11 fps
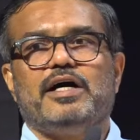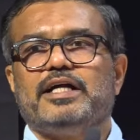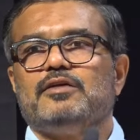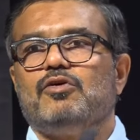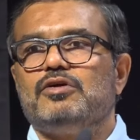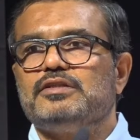And
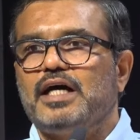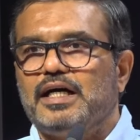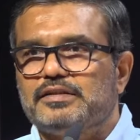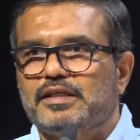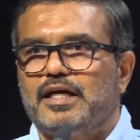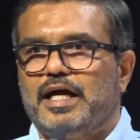on the
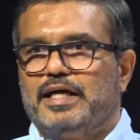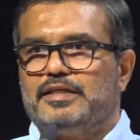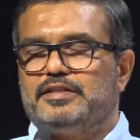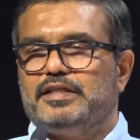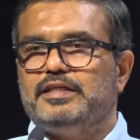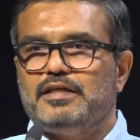other hand,
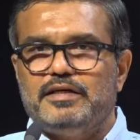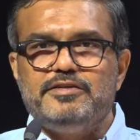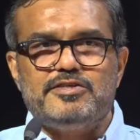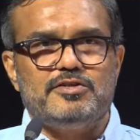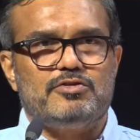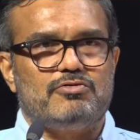in
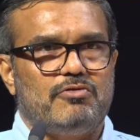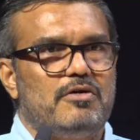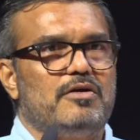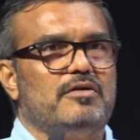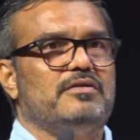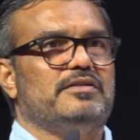addition to all
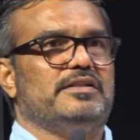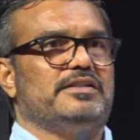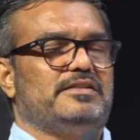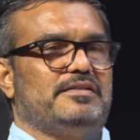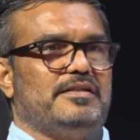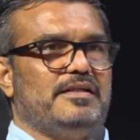this,
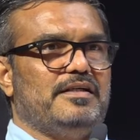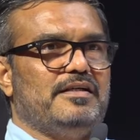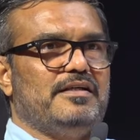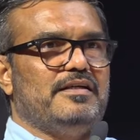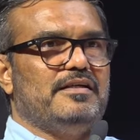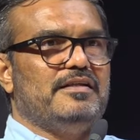
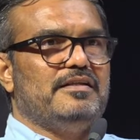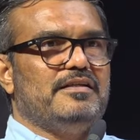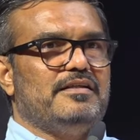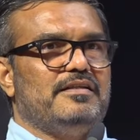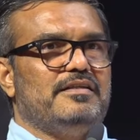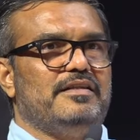
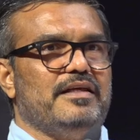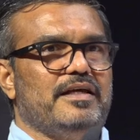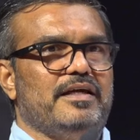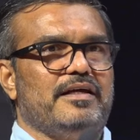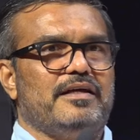they